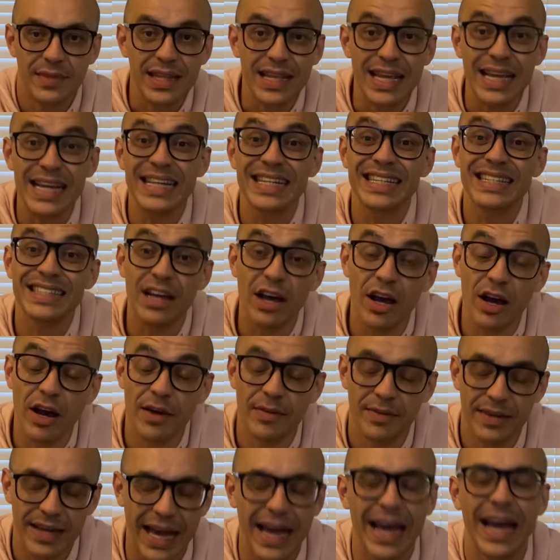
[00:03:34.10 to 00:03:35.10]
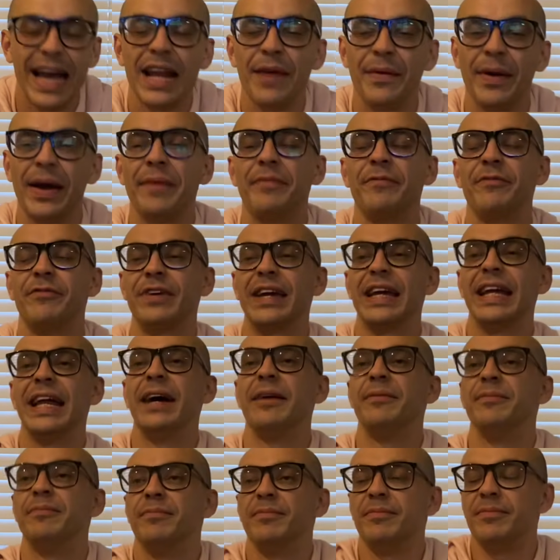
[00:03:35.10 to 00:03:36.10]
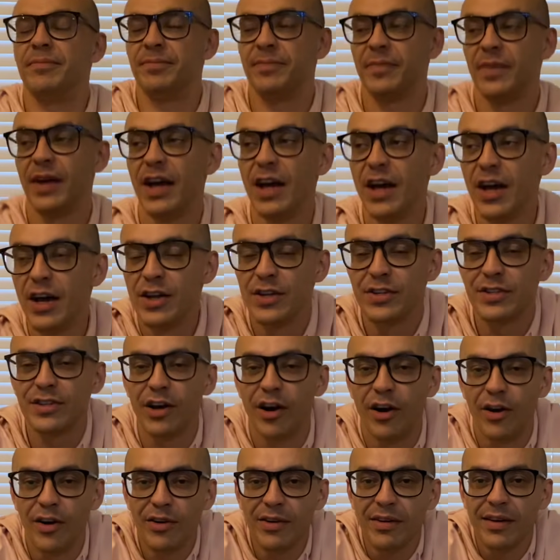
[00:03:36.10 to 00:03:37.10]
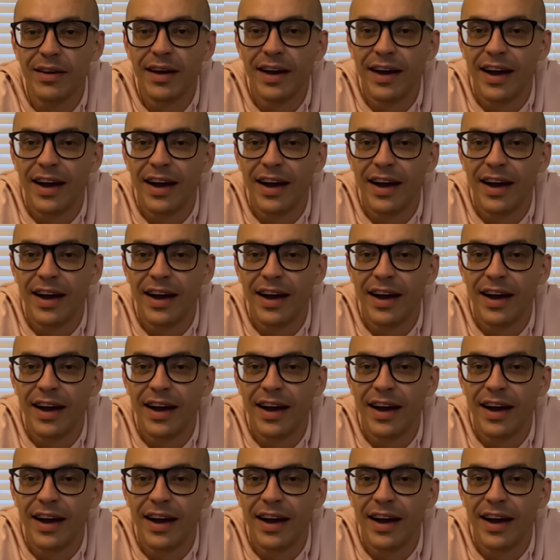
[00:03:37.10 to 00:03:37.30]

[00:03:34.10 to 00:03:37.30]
he's, anyway, forget that. So,